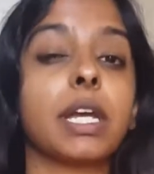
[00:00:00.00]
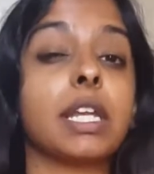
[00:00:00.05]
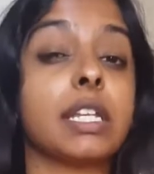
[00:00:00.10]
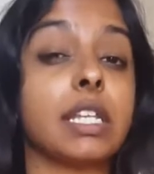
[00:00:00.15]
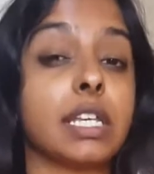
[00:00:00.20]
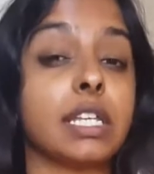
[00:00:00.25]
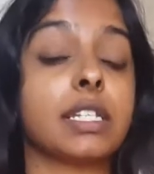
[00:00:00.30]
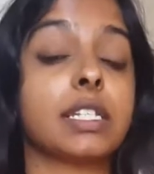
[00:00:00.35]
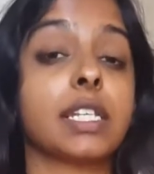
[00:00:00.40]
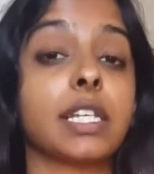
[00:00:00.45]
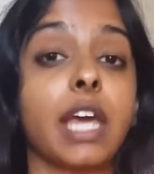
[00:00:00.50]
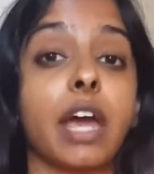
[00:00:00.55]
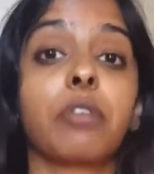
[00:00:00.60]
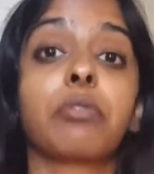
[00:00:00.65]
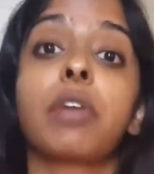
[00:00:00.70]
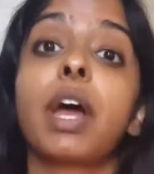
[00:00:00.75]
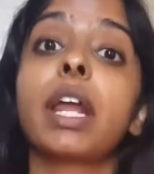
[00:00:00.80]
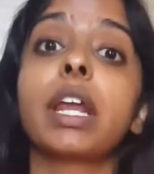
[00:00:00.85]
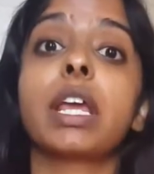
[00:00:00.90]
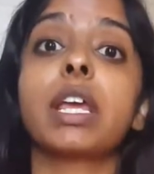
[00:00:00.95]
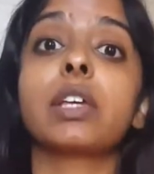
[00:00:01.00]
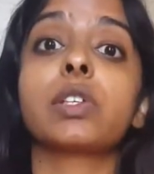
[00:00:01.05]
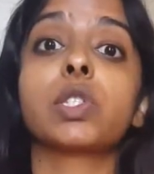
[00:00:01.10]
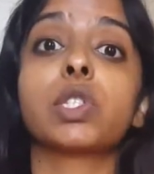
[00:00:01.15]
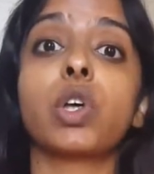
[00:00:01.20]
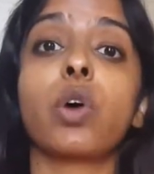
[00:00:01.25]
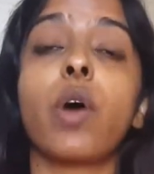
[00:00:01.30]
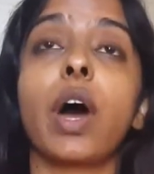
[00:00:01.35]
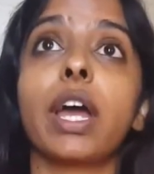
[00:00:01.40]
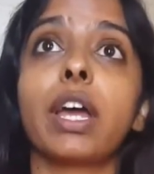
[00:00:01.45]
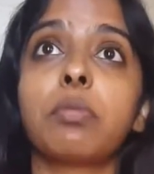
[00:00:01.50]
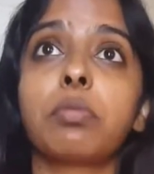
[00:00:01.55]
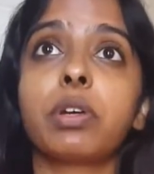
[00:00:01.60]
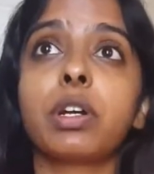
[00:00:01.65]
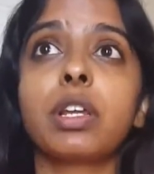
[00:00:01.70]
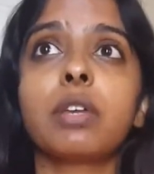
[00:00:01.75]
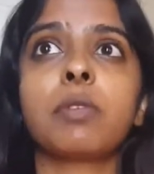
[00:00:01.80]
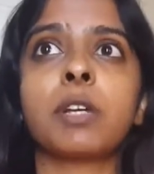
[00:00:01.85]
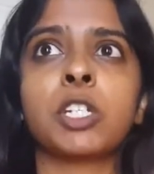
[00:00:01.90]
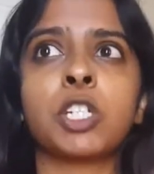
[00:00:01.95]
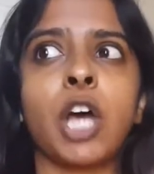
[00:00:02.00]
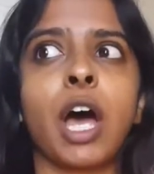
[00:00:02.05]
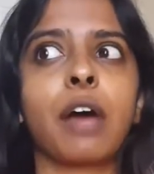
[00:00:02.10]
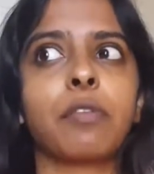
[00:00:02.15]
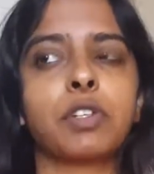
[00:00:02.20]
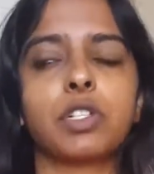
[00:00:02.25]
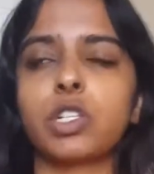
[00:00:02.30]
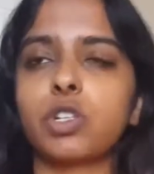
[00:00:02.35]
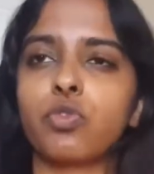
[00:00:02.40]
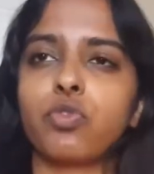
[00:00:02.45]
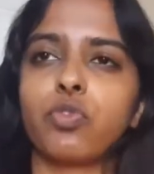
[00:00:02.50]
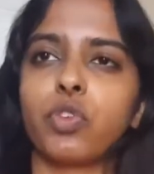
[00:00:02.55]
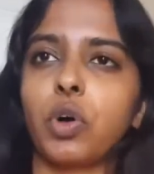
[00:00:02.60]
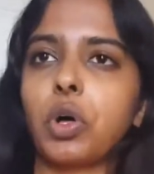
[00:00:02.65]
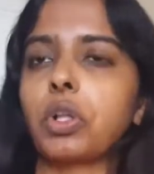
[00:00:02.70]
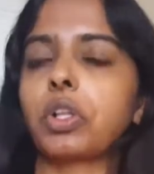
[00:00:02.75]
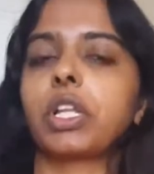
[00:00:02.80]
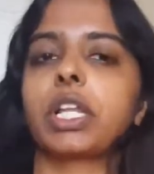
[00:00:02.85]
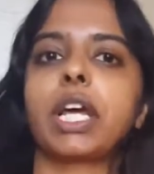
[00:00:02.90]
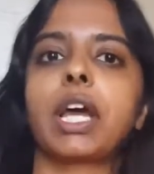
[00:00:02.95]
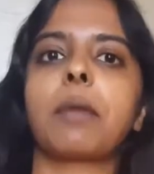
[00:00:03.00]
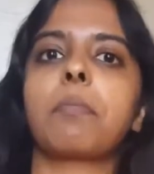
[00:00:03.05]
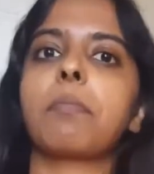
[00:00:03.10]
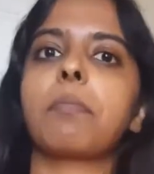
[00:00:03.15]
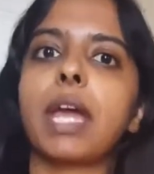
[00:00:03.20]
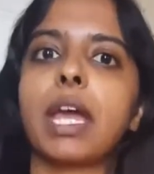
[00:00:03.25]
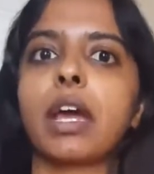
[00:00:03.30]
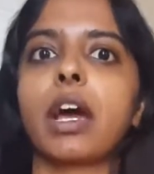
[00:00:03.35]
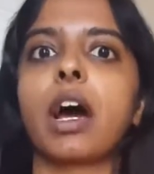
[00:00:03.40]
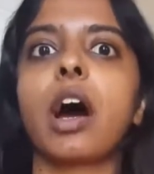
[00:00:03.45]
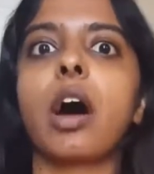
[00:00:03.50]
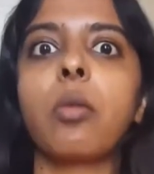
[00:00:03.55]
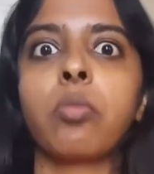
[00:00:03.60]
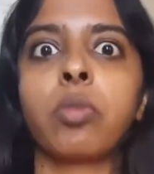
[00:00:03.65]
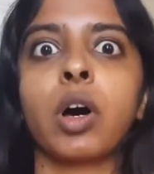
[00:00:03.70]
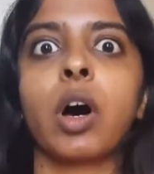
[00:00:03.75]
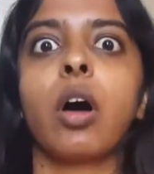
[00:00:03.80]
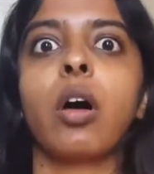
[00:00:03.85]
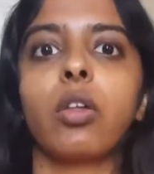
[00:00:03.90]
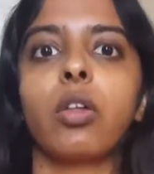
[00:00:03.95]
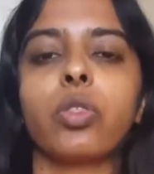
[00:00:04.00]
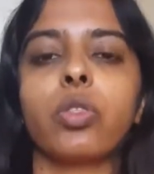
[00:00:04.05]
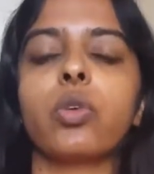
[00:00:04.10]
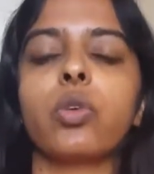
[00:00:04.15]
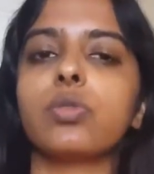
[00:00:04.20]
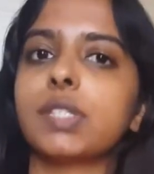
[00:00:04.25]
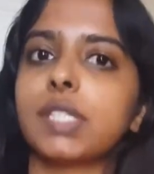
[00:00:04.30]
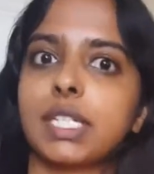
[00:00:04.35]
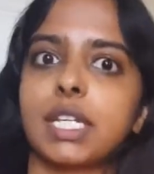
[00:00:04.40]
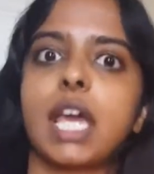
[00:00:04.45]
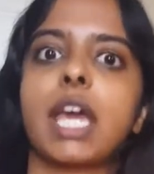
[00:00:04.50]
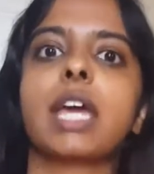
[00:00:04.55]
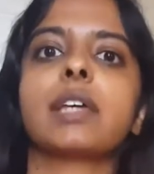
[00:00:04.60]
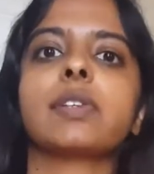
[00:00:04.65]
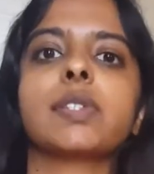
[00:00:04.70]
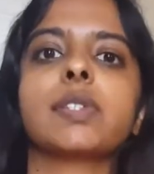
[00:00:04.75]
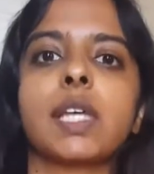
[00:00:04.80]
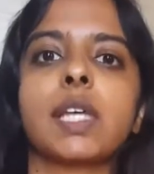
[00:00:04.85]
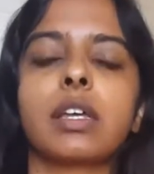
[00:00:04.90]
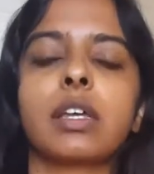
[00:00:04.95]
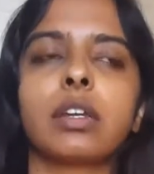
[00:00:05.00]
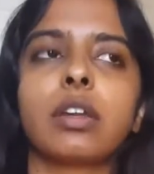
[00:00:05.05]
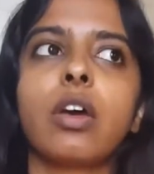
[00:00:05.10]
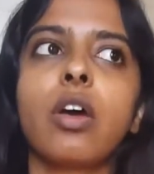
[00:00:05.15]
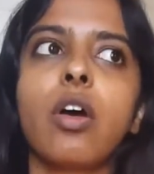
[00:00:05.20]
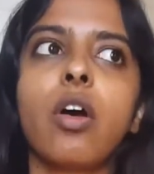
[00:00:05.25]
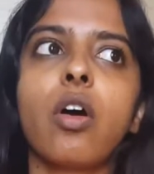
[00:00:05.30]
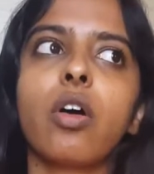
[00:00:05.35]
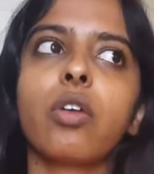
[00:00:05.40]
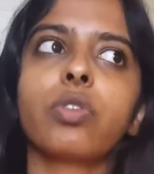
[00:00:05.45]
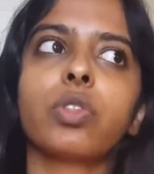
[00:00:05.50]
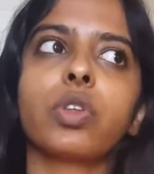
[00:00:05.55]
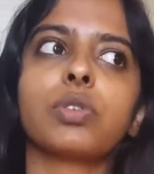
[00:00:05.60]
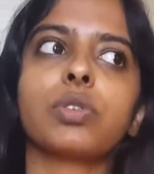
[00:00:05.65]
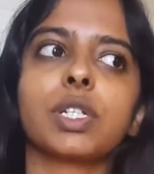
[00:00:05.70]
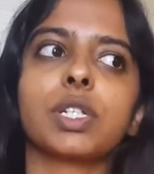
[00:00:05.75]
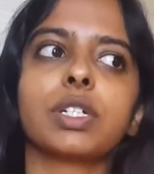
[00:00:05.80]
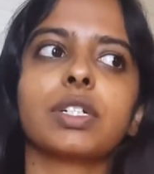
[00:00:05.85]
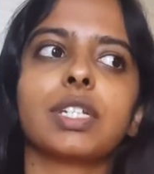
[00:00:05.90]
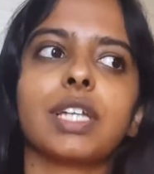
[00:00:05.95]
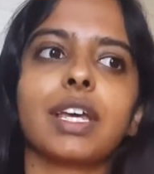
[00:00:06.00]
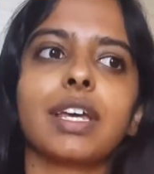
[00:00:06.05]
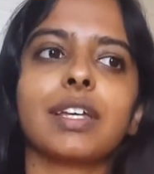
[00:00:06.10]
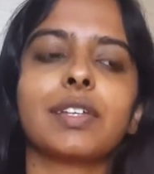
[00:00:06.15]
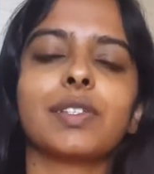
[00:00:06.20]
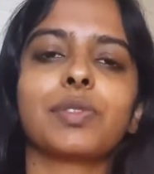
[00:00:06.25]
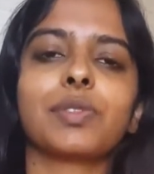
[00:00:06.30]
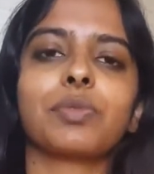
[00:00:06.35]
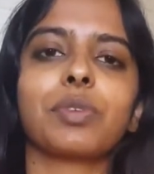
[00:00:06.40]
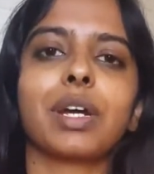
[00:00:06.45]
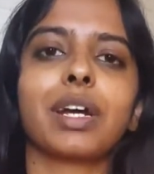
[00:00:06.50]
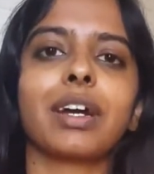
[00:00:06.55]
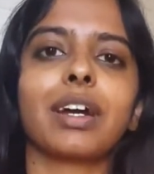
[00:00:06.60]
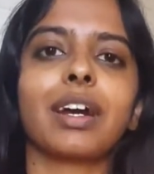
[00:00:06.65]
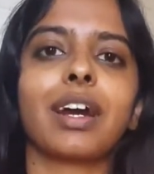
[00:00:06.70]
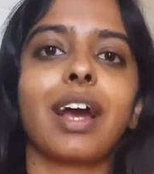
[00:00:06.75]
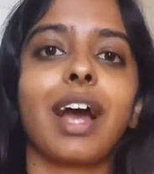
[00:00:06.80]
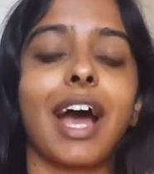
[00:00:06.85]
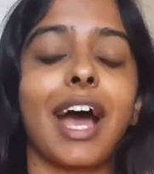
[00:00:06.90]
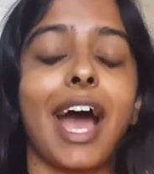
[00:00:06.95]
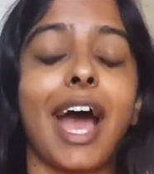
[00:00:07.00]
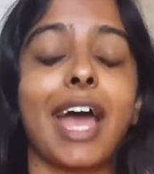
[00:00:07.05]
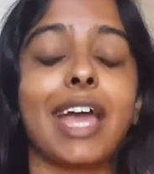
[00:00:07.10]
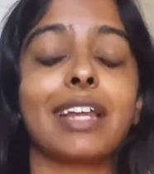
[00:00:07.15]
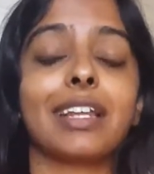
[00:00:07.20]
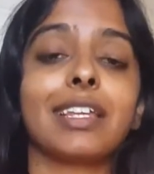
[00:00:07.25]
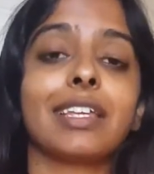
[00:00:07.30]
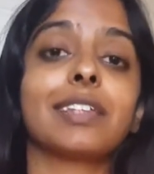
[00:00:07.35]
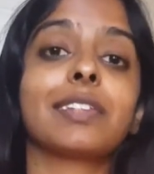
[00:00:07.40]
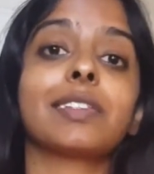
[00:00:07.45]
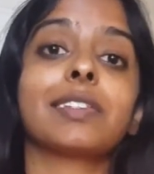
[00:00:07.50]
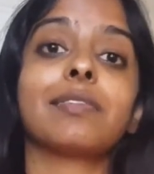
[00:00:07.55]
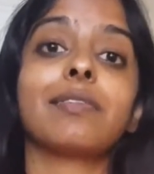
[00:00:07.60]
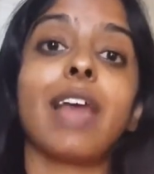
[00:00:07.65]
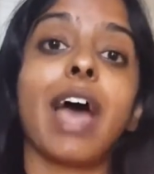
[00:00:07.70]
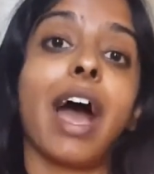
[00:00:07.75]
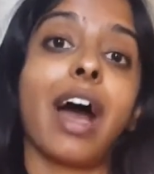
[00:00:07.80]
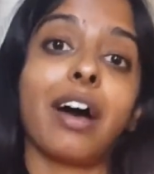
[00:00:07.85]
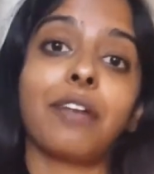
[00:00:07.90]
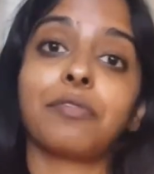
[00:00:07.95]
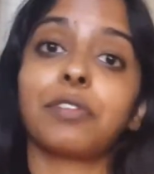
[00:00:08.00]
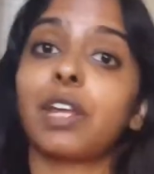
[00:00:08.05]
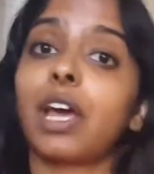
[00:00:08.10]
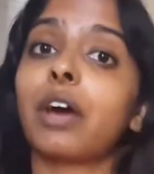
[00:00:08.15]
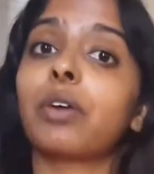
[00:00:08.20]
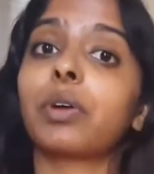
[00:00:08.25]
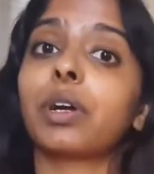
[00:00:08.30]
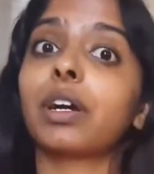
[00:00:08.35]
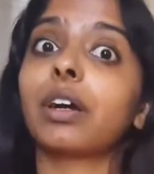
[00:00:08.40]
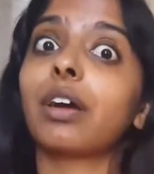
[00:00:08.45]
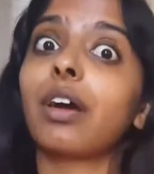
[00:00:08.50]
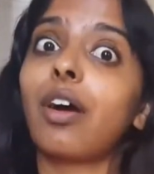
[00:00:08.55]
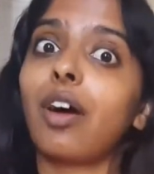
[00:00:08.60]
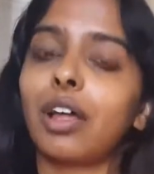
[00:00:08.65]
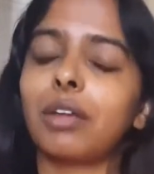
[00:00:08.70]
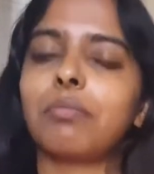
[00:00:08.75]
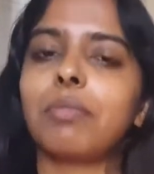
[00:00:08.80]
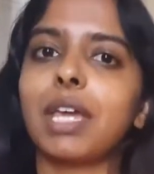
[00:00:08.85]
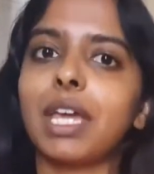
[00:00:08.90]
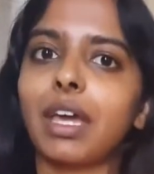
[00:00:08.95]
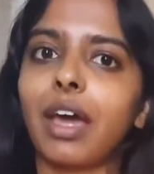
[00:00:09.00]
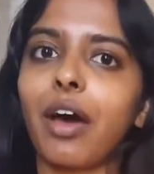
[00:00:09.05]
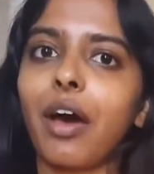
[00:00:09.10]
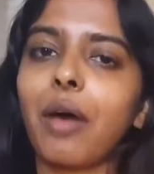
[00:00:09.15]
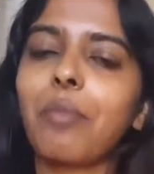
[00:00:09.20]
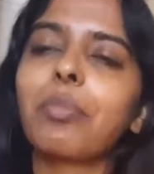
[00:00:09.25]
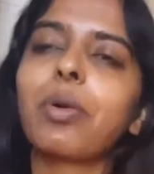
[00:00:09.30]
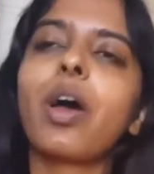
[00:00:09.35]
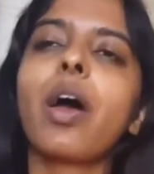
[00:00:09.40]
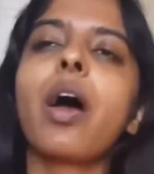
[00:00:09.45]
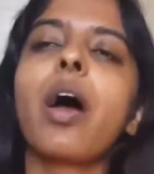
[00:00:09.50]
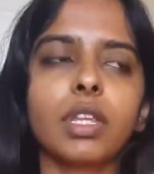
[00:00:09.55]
I need to get ready. So I pretty much have to do full glam makeup on those days, and those are days where I need half an hour on makeup.